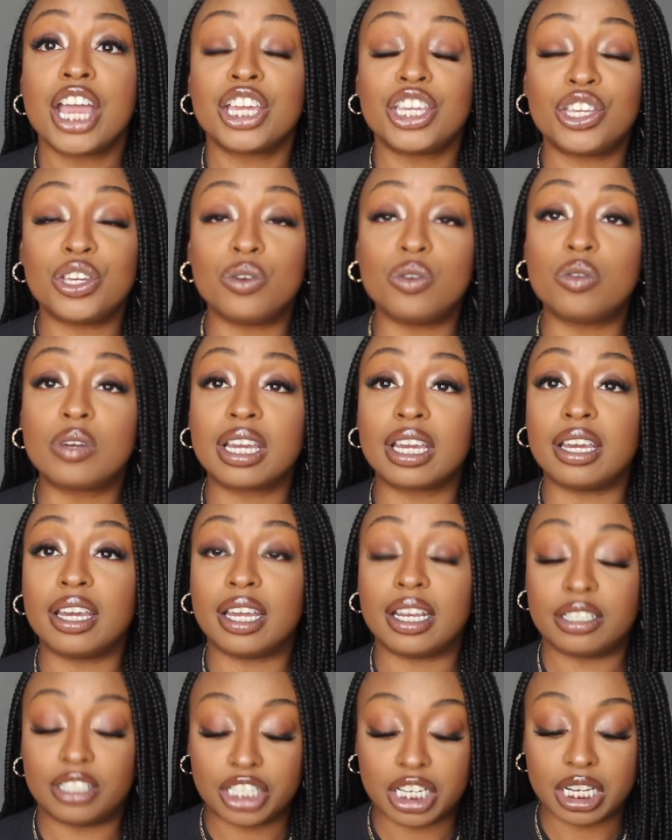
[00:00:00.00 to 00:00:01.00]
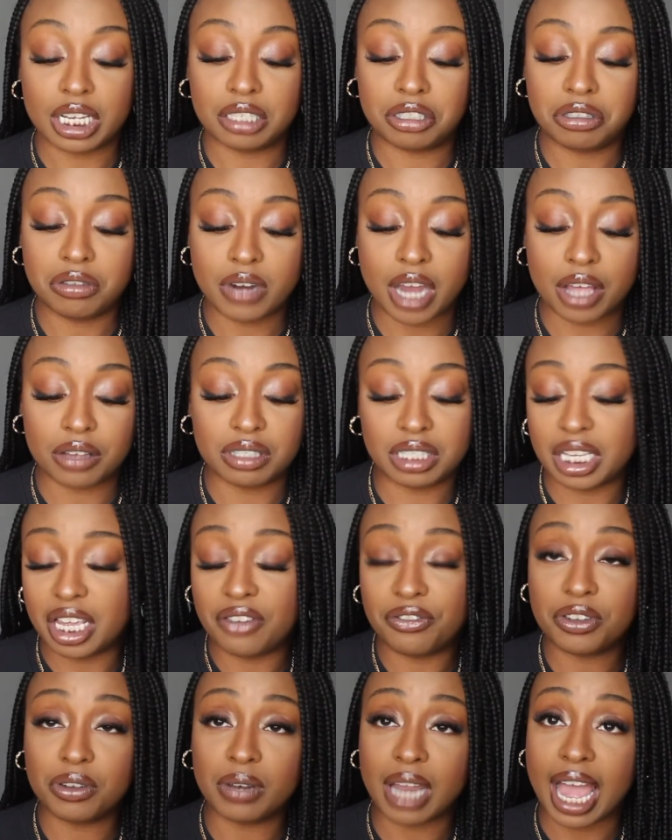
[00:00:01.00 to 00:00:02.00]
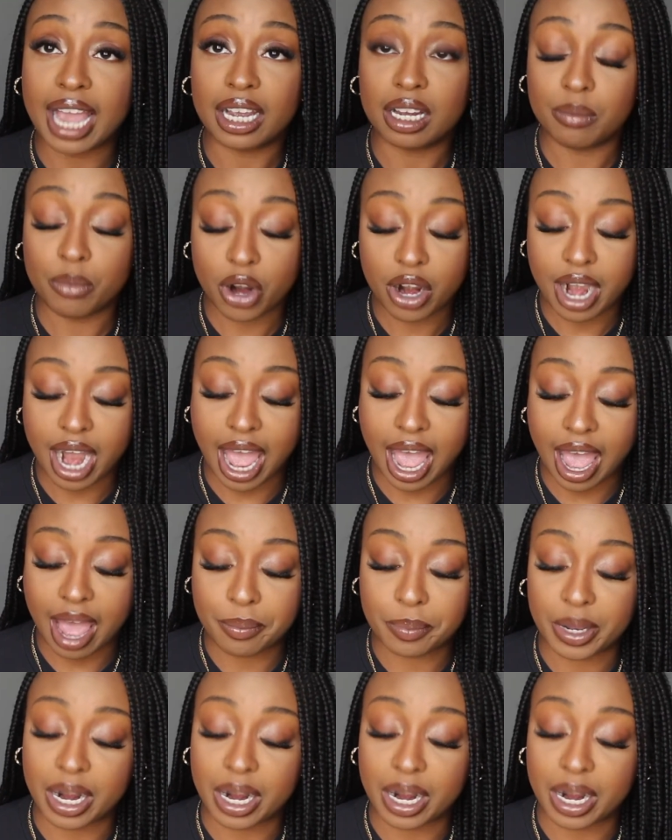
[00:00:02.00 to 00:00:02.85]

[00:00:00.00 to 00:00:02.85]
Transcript: you can just, you know, see if you like them or not,